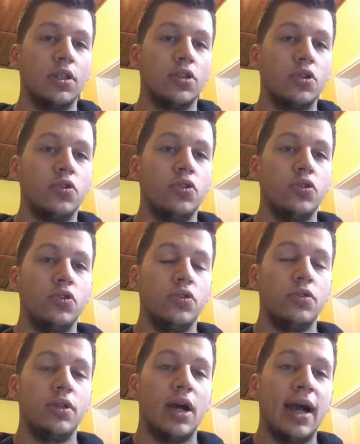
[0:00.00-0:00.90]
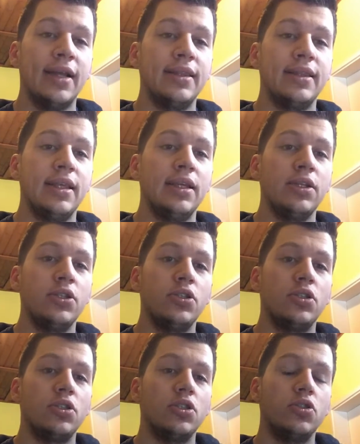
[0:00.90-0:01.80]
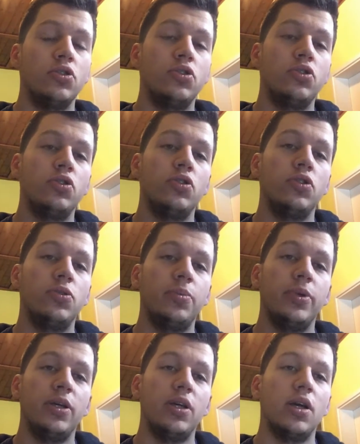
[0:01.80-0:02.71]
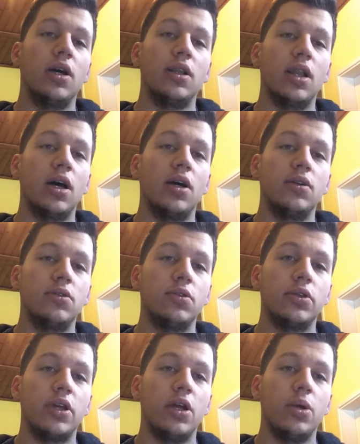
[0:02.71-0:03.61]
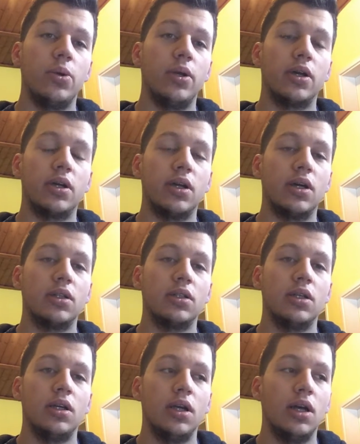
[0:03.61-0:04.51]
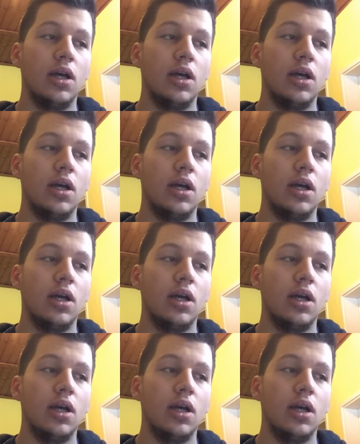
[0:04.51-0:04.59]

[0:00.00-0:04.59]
So I think you should be allowed to carry a gun.